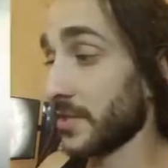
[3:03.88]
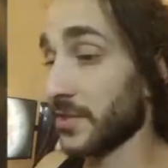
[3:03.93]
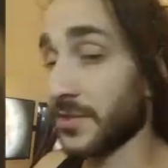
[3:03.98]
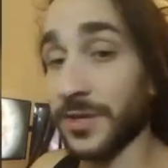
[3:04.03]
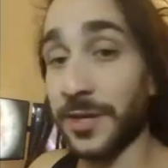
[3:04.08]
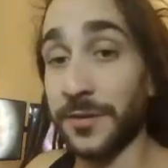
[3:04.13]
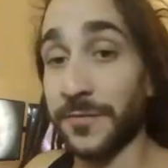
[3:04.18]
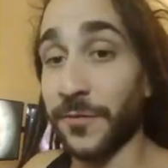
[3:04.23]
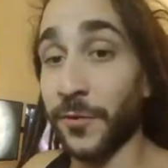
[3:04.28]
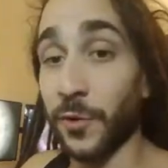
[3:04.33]
is
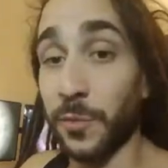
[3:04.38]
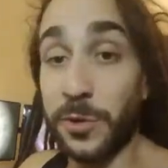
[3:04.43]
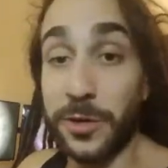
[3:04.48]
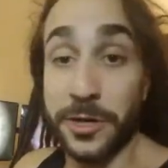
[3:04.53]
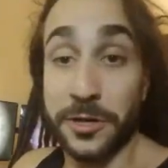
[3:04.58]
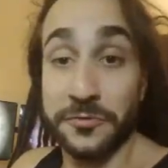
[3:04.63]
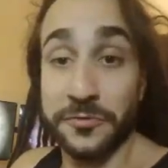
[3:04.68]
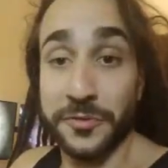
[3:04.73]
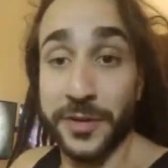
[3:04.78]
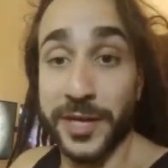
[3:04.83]
a full
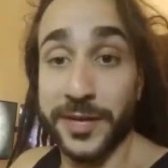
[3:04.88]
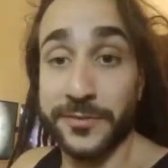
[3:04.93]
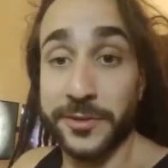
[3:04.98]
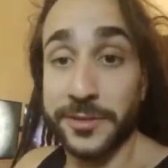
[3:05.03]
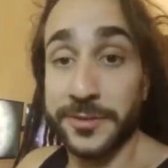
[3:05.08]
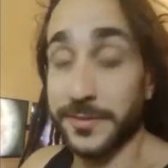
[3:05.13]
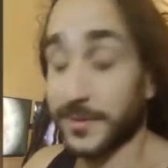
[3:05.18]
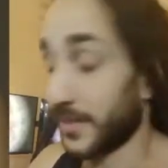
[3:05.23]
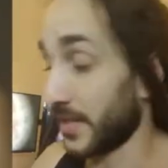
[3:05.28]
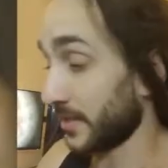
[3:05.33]
book of
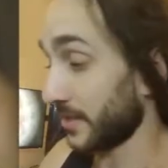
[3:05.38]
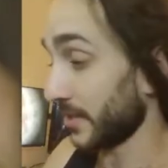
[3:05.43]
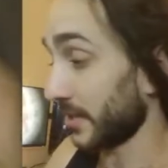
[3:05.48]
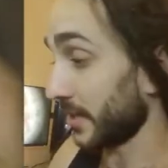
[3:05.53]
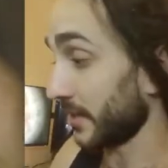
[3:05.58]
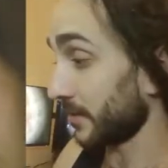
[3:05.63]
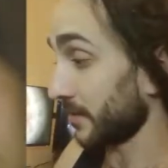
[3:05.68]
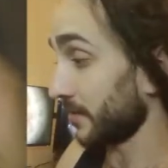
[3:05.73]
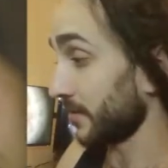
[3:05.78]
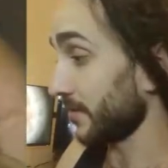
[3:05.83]
flavor. That's
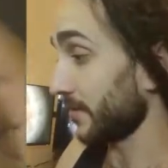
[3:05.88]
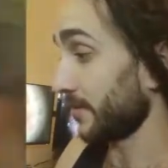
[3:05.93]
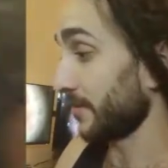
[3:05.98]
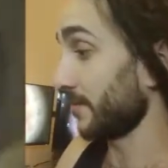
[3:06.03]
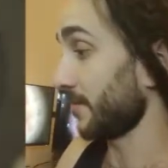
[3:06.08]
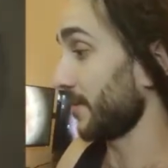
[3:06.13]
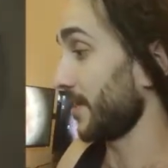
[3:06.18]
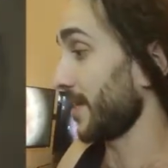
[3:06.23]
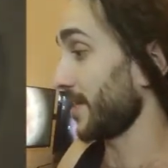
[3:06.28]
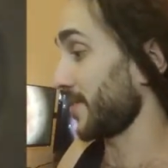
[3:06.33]
it.
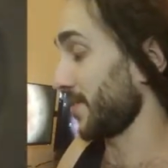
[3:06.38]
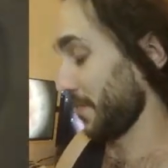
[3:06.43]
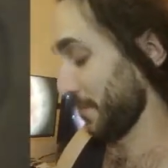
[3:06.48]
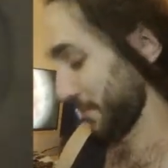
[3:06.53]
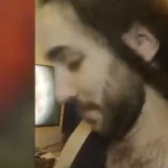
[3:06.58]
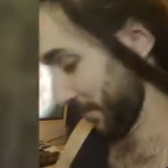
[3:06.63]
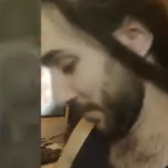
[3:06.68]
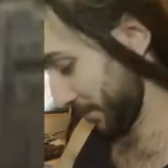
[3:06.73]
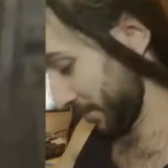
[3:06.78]
That's